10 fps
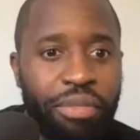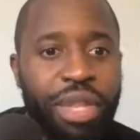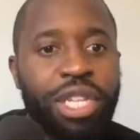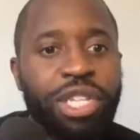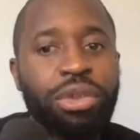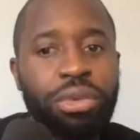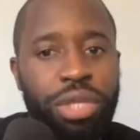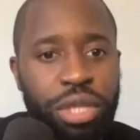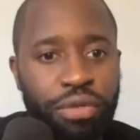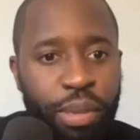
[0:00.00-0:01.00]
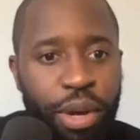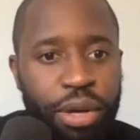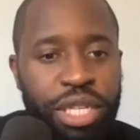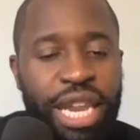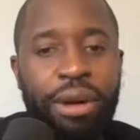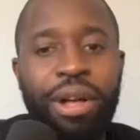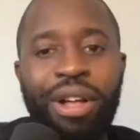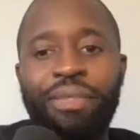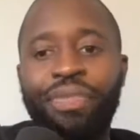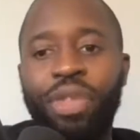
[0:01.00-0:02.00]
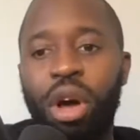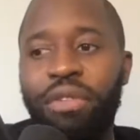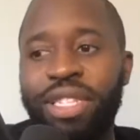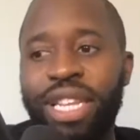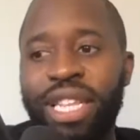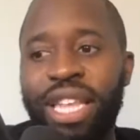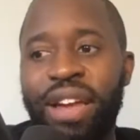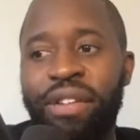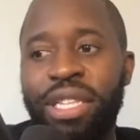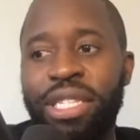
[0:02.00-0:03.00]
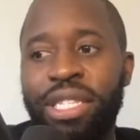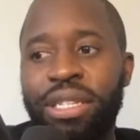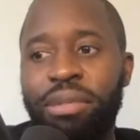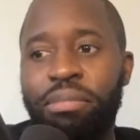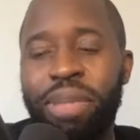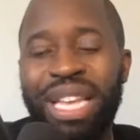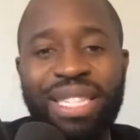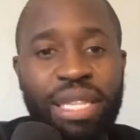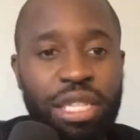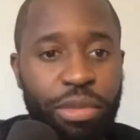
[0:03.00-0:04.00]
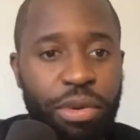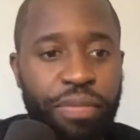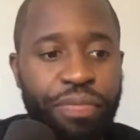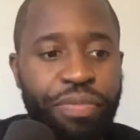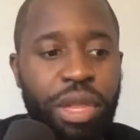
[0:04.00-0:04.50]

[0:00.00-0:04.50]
the distortions of the past. Now, obviously there is being sensible,